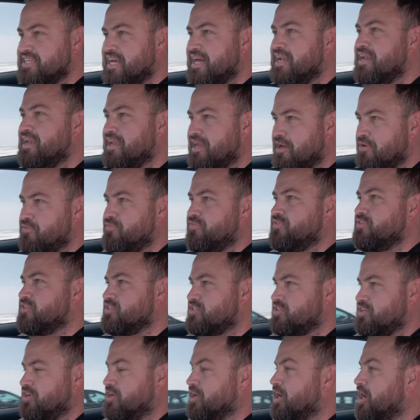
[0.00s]
I love
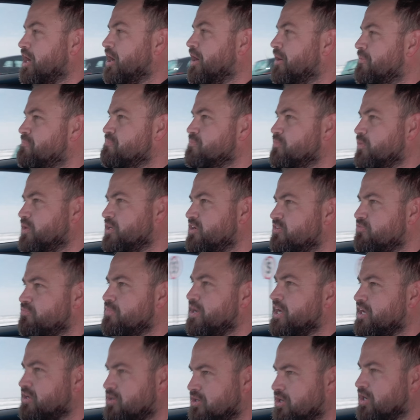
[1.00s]
this car, one of
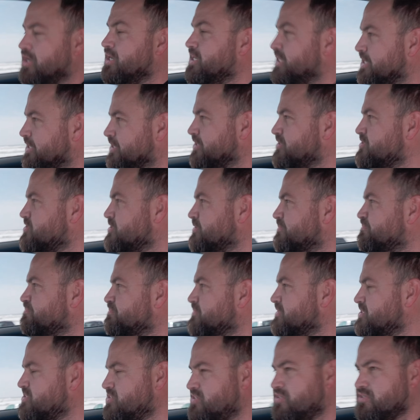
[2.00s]
my colleagues,
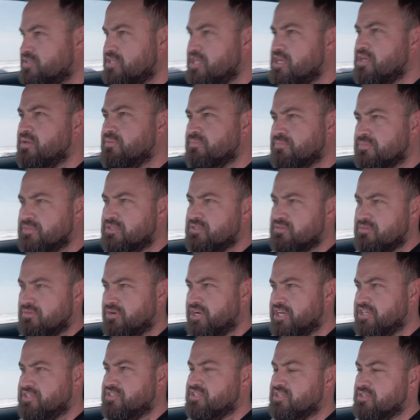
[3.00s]
esteemed
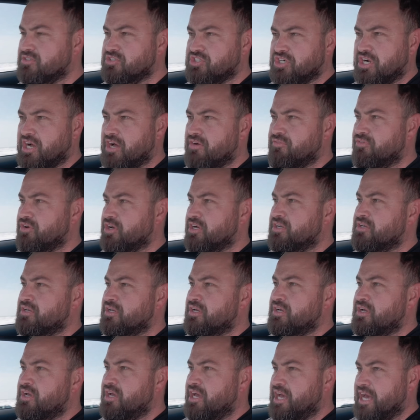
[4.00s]
racing driver,
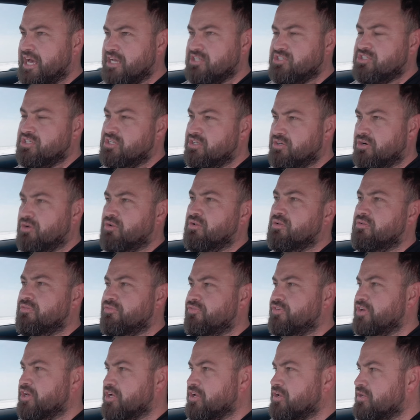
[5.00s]
Ashley
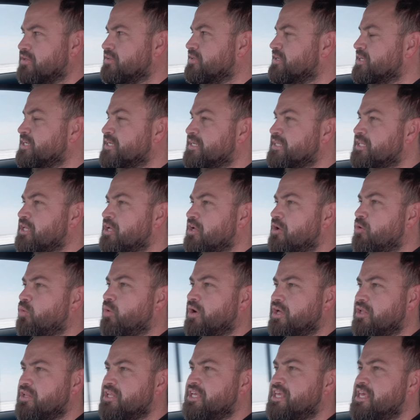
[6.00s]
Oldfield,
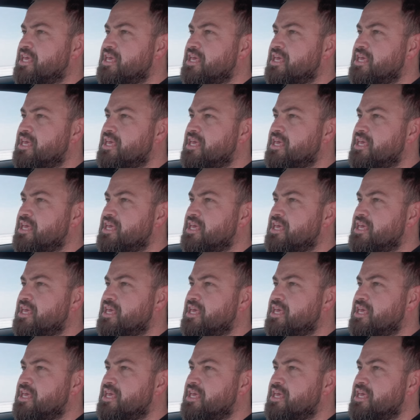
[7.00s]
well,